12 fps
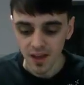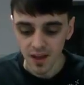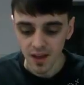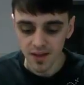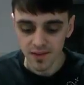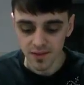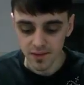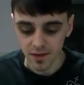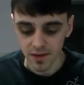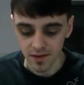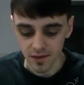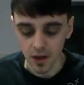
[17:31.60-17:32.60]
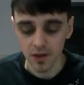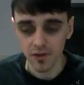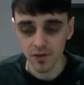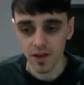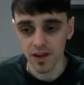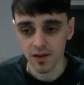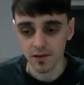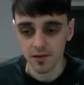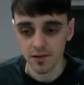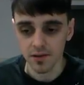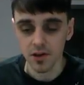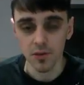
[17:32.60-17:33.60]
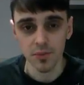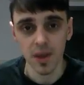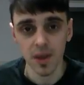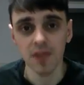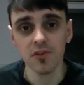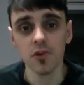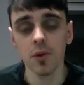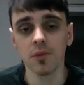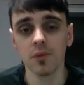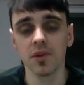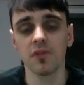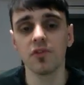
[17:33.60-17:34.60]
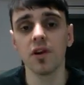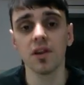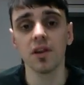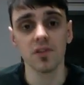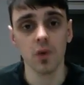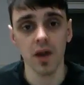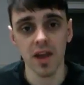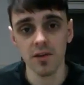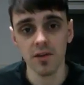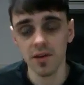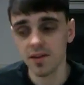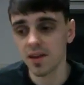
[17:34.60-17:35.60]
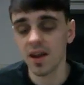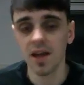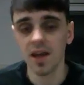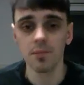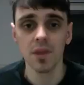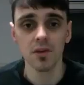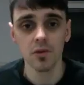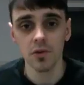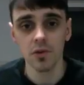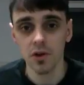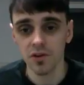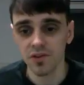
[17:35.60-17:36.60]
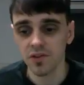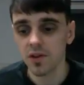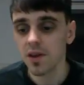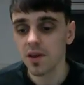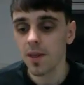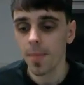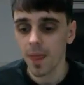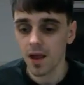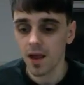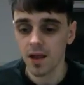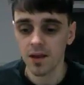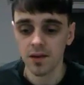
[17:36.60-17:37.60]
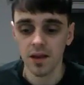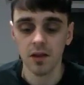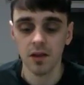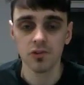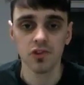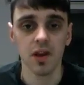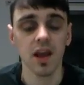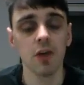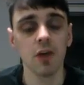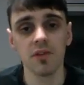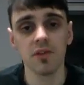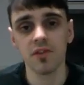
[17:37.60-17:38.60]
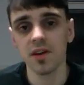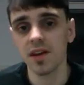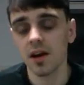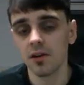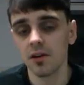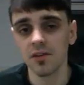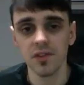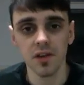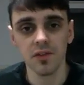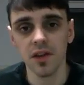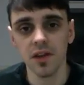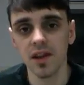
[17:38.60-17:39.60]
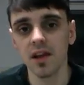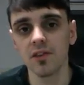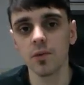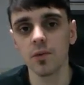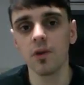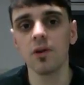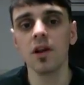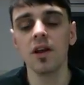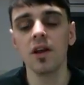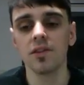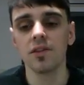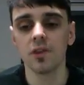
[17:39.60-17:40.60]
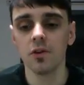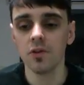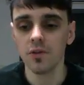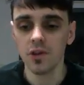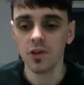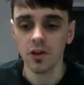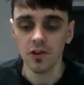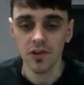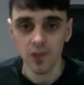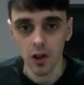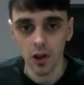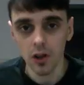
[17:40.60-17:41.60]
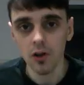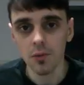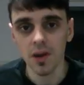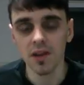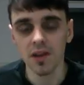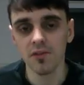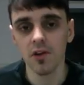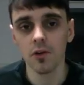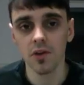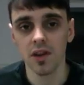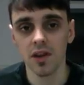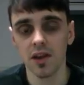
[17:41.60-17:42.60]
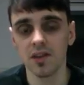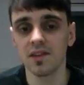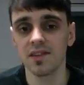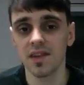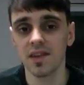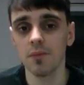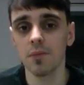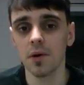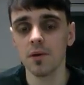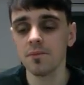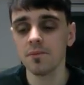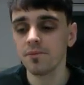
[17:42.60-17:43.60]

it's kind of like, paying 4 months up front is quite heavy. Then I had medical costs and I was trying to help my friend out and stuff like that as well. So, there's a lot of money involved in December